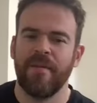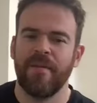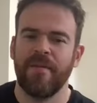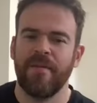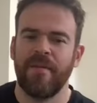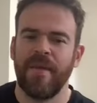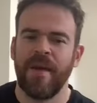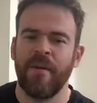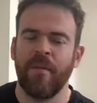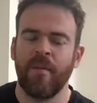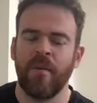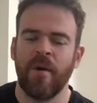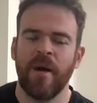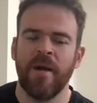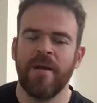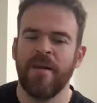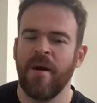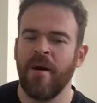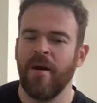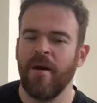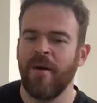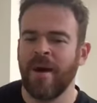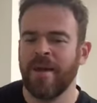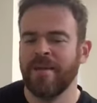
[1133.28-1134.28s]
they weren't.
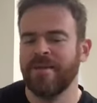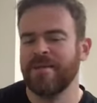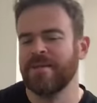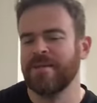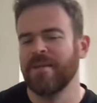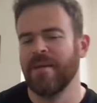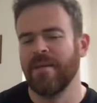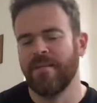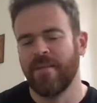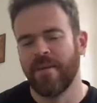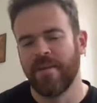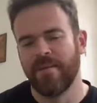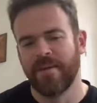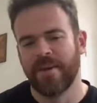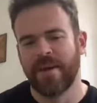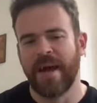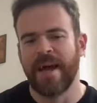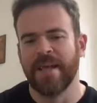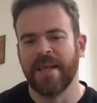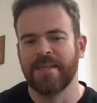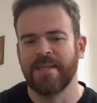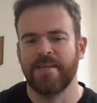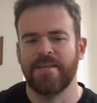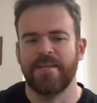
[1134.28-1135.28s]
No, it's the
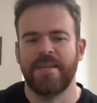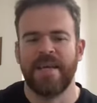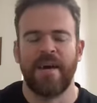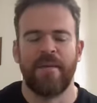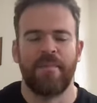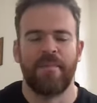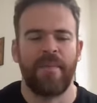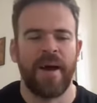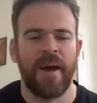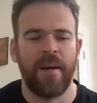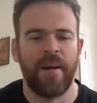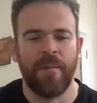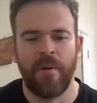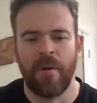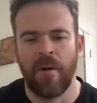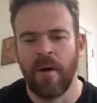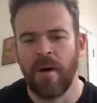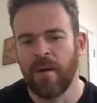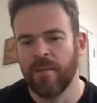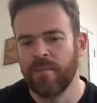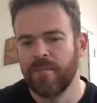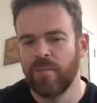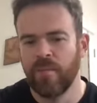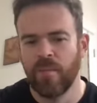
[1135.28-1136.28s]
guys at South by were
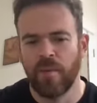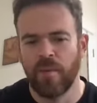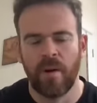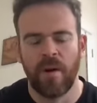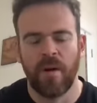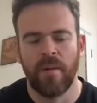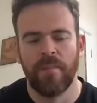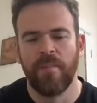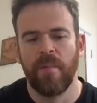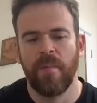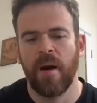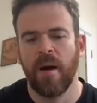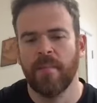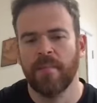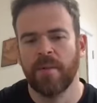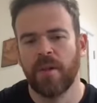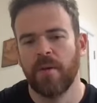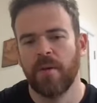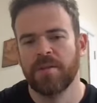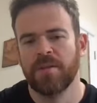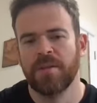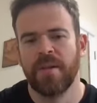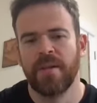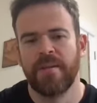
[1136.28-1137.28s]
all
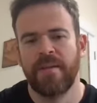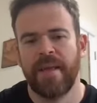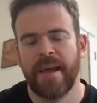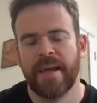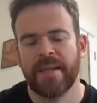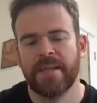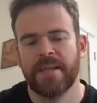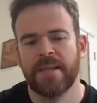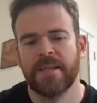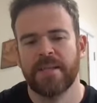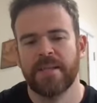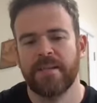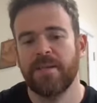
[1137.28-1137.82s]
closer to Texas.